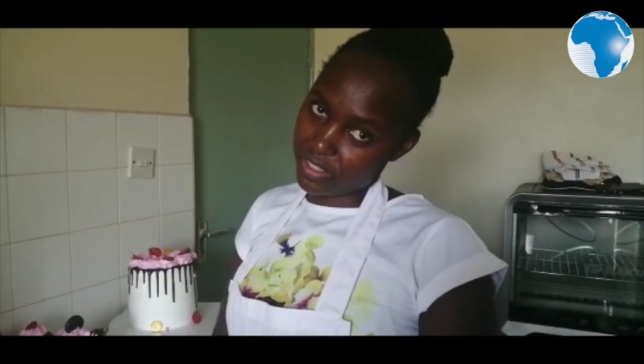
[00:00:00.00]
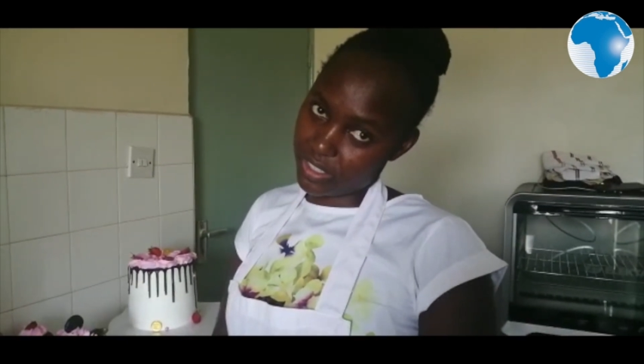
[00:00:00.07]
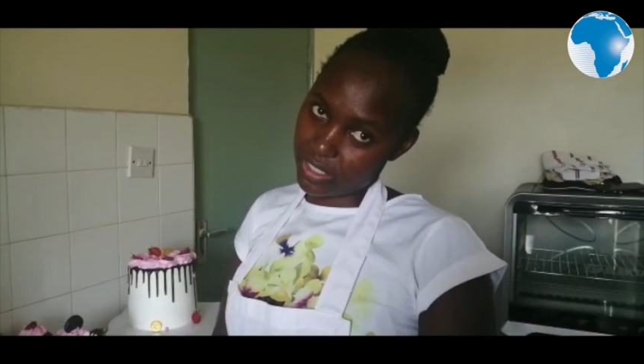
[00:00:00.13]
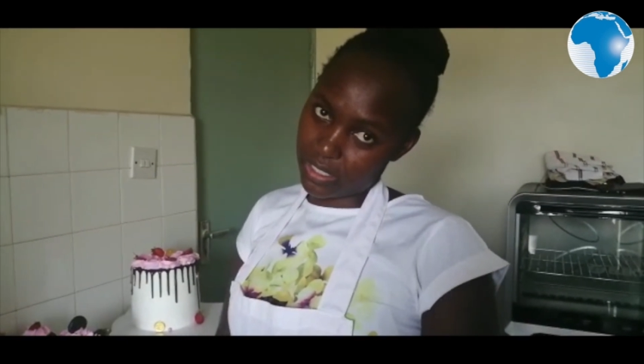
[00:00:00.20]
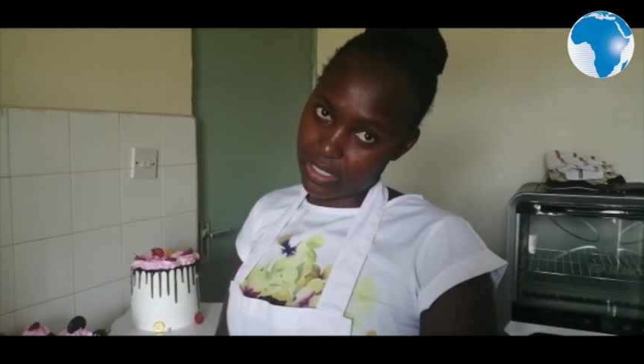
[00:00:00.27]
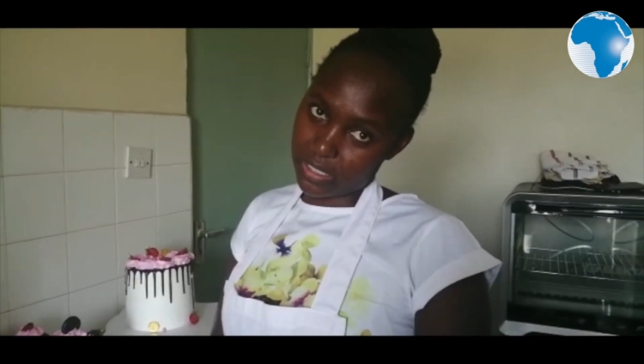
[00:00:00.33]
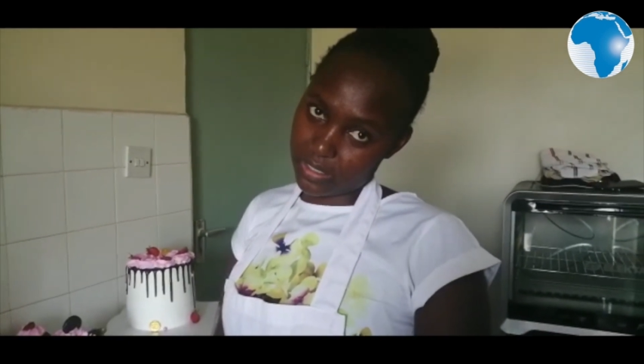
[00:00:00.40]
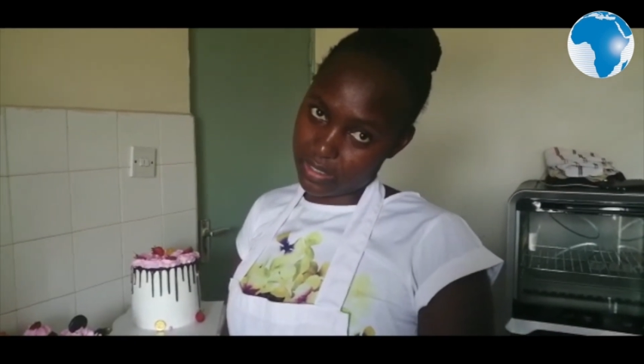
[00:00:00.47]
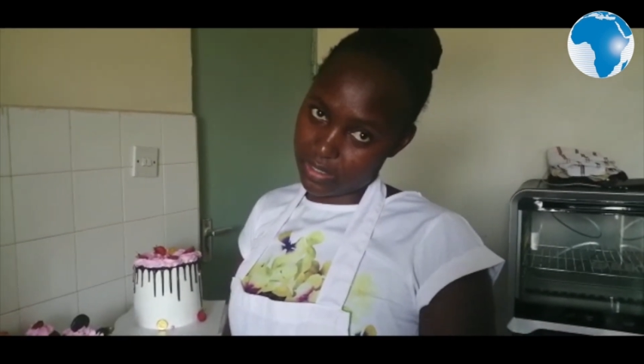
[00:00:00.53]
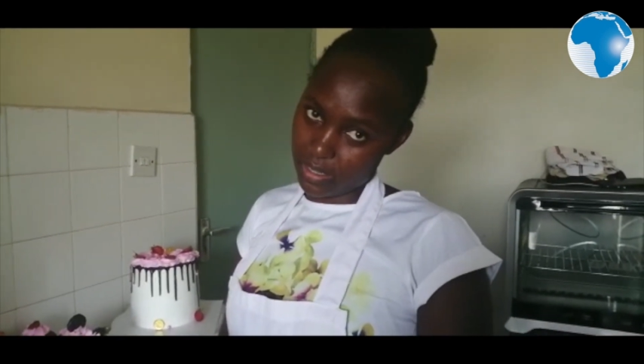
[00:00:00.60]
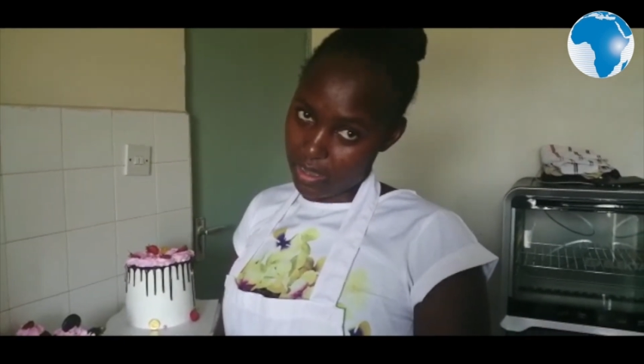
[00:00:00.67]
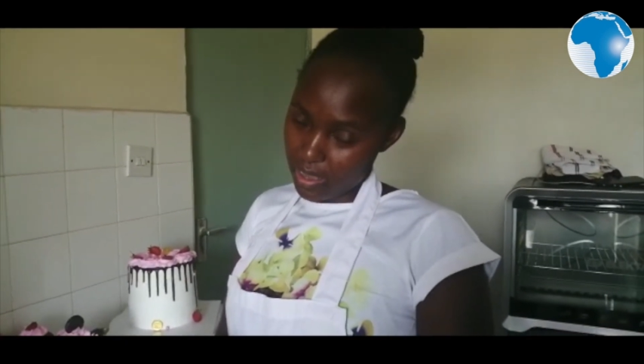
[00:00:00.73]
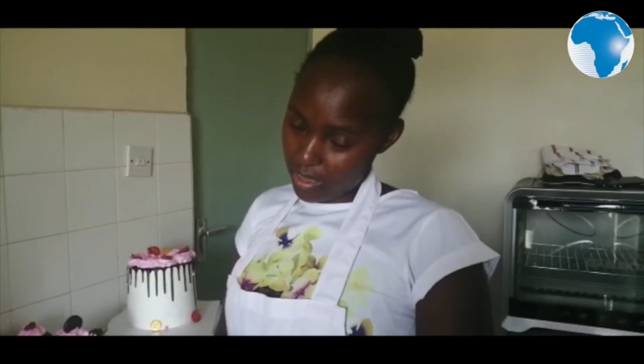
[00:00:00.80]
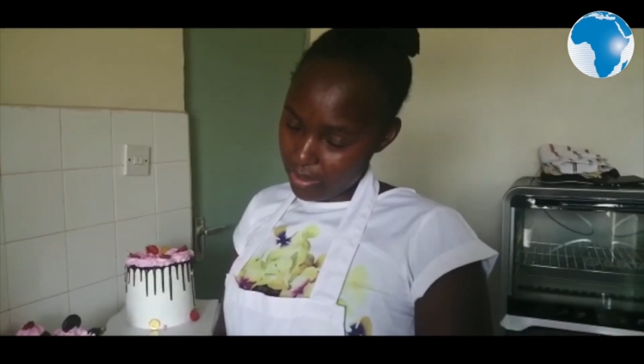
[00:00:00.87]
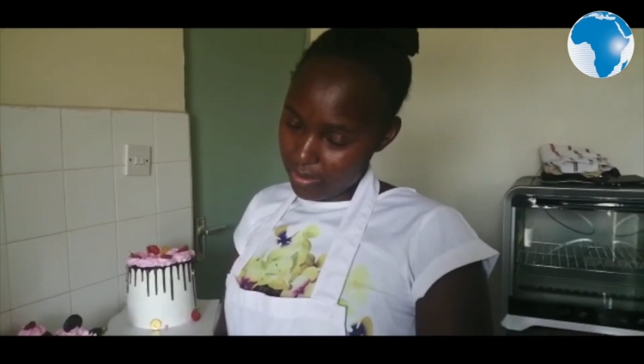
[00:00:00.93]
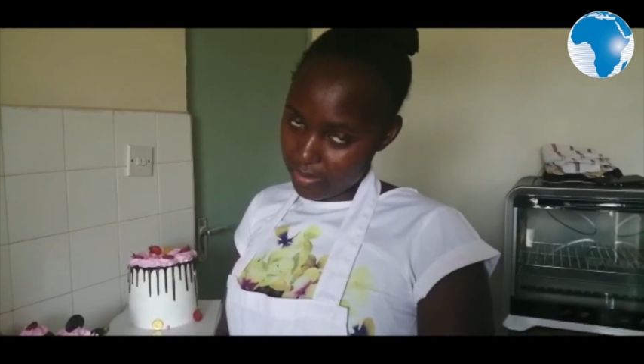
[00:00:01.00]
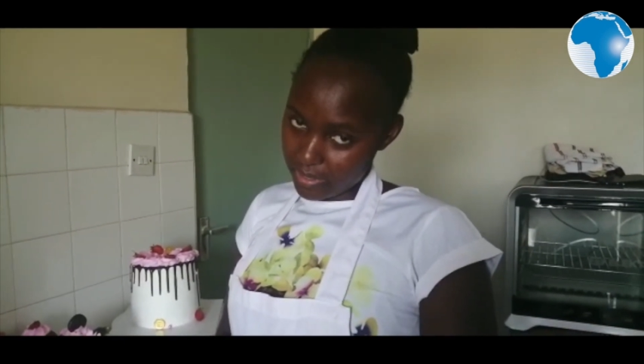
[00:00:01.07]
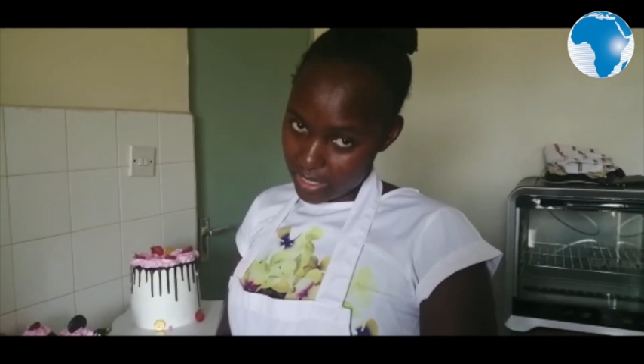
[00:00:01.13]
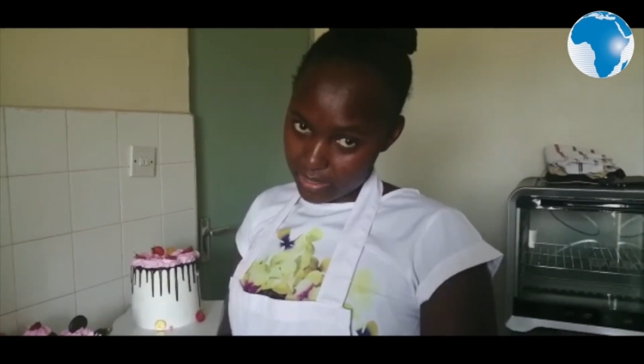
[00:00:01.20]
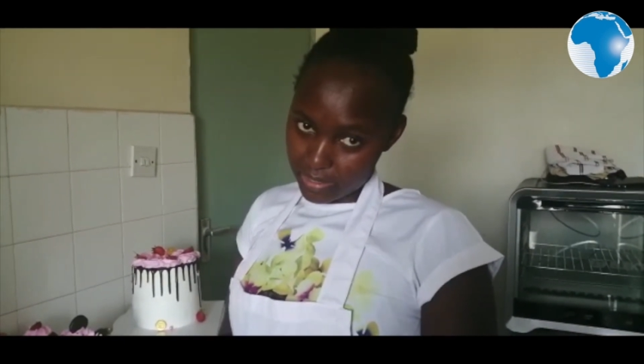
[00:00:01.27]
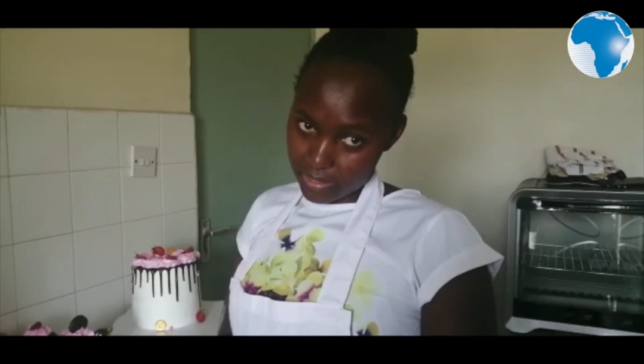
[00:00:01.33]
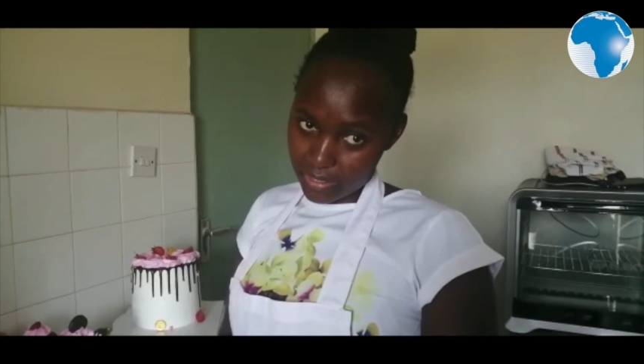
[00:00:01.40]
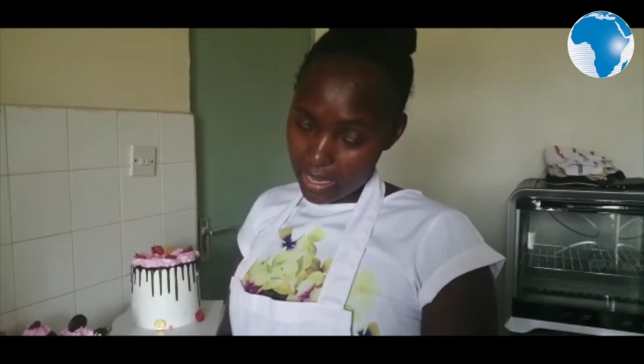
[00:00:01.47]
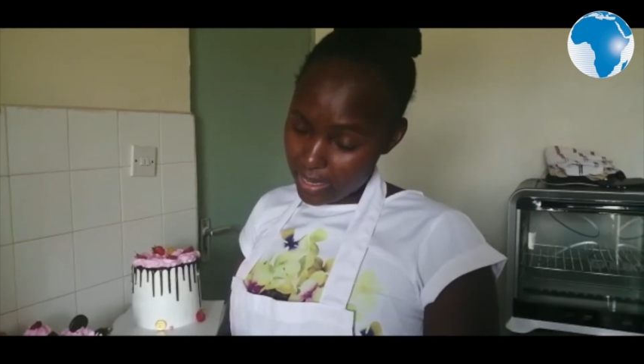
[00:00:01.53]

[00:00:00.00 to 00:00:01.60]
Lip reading: shillings. Yes,